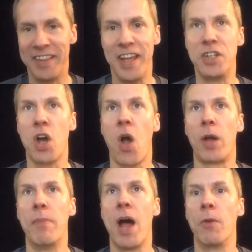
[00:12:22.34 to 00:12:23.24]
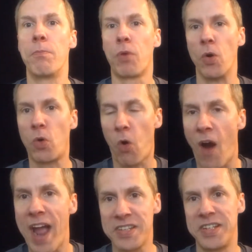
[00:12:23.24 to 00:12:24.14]
They talk about
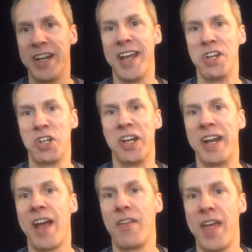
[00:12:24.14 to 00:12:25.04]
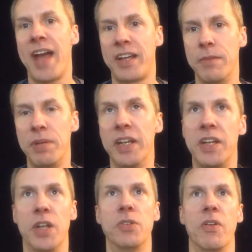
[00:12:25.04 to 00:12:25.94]
procrastination and how that can be a
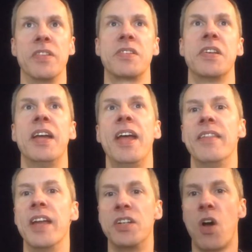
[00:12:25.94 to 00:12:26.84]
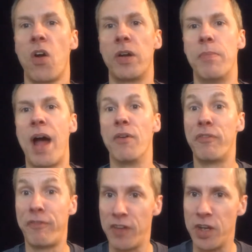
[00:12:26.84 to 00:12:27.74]
hindrance. They talk about
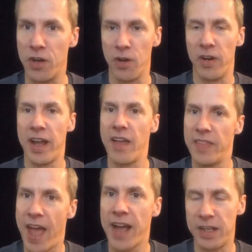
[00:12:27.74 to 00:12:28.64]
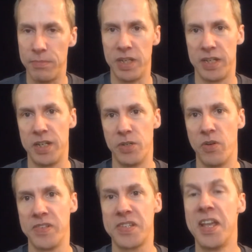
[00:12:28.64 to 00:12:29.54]
fear and how that can be a
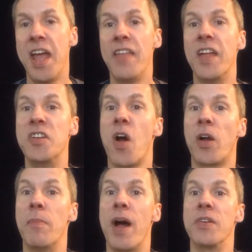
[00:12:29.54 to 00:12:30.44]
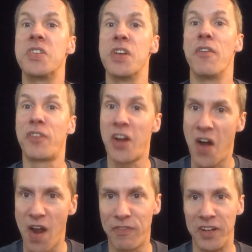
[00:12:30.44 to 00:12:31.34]
hindrance. They talk about
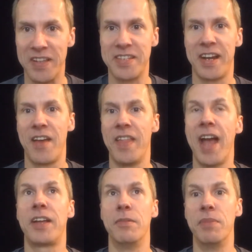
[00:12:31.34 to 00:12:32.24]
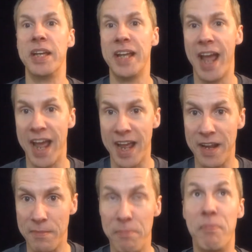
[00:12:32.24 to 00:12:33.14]
self-confidence and how that can be
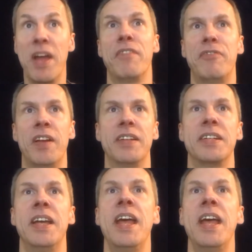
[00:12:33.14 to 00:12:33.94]
a benefit.